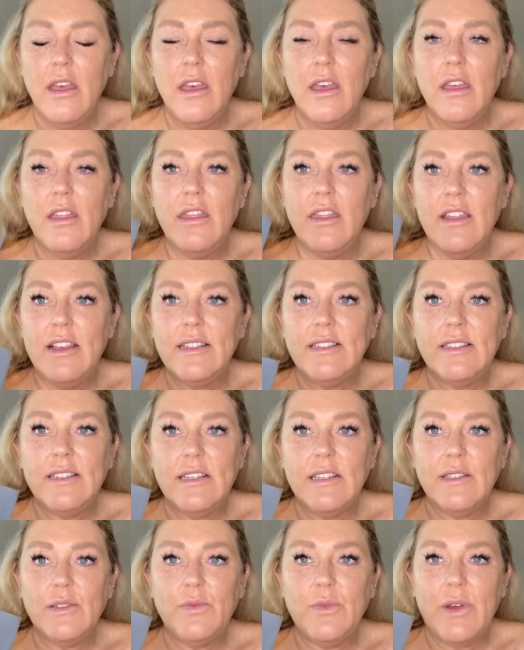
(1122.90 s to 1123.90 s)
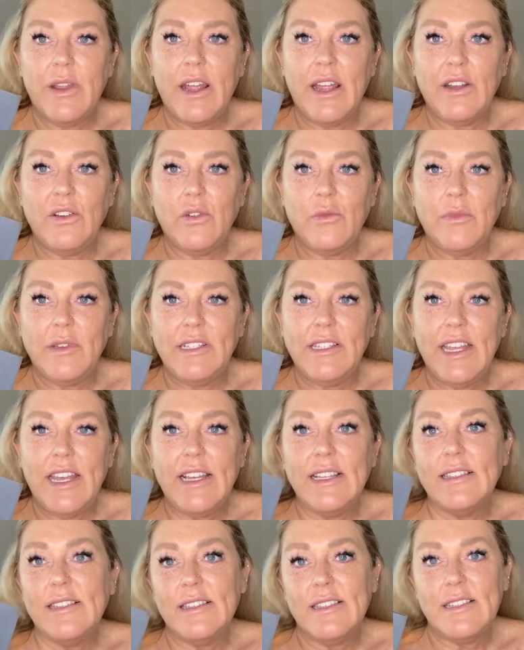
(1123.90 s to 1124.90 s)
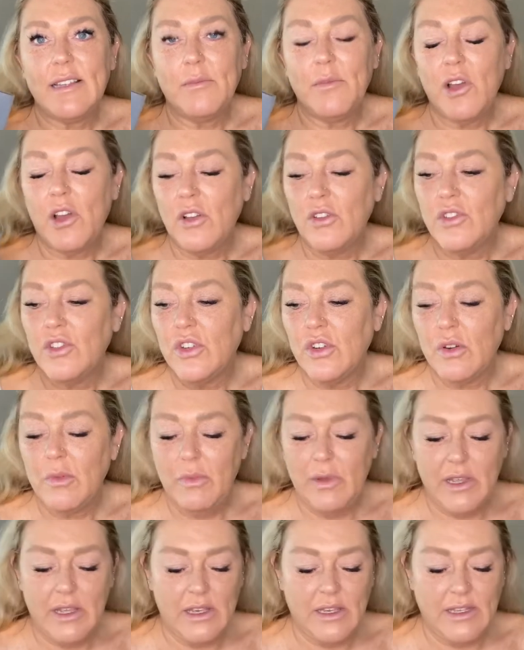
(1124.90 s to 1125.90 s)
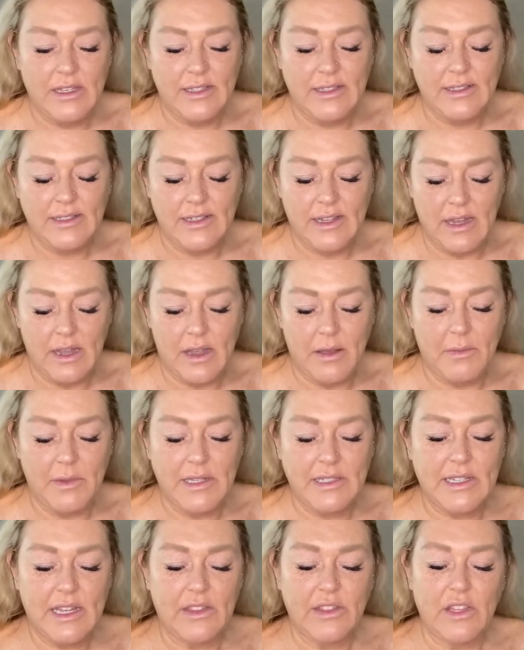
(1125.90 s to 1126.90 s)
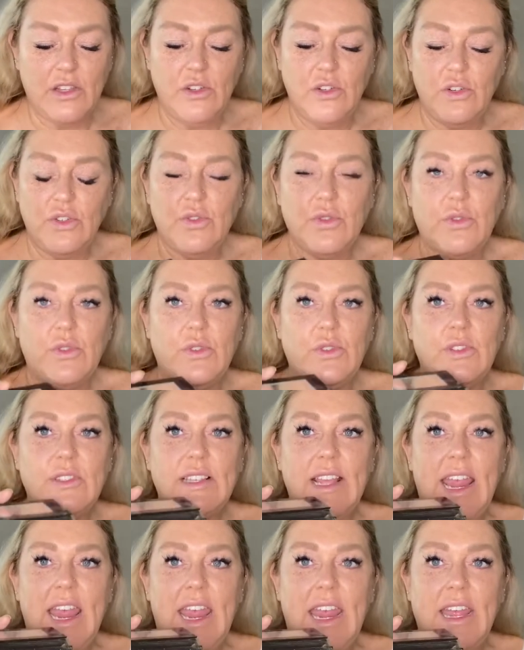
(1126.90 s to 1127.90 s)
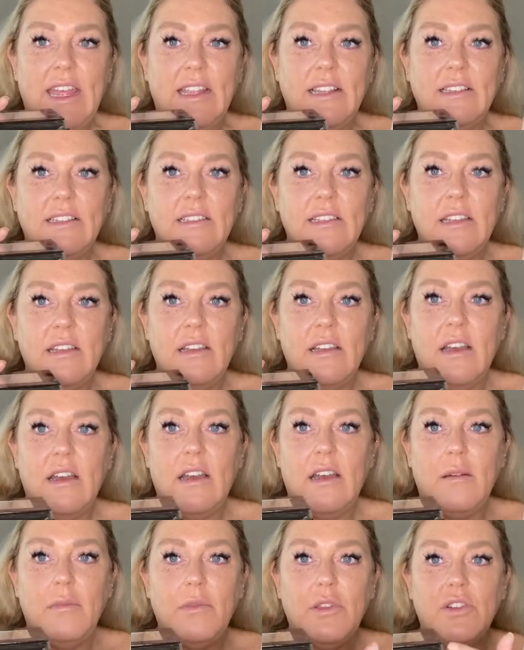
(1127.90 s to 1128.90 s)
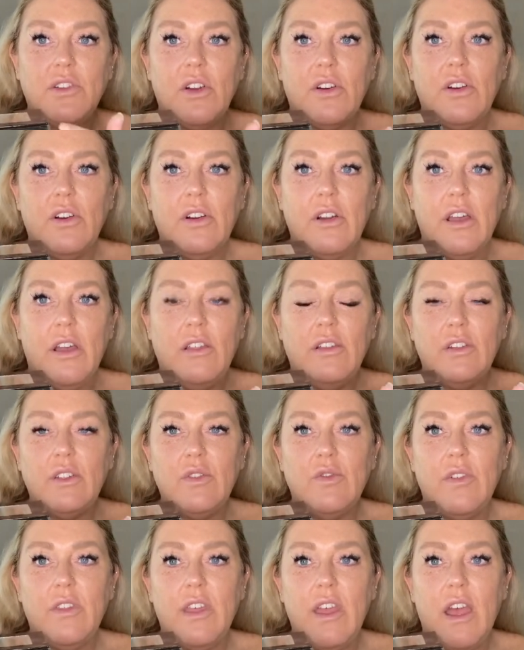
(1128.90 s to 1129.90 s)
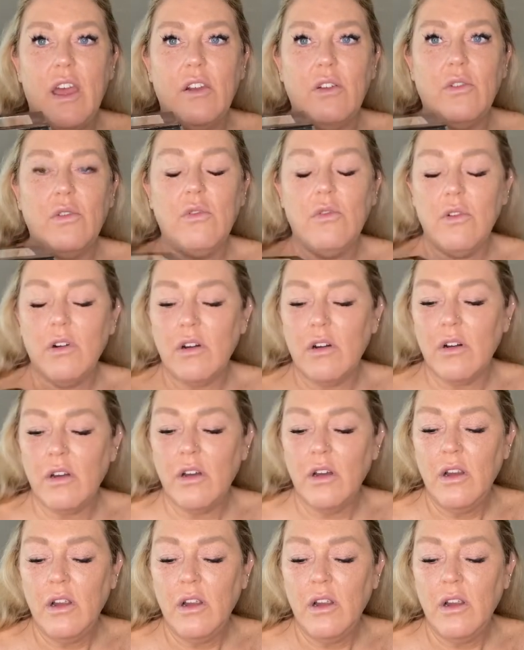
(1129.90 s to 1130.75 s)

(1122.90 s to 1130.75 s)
this is what I normally take, is the Subculture, because it's got the neutrals and the darker colors for the outer corner.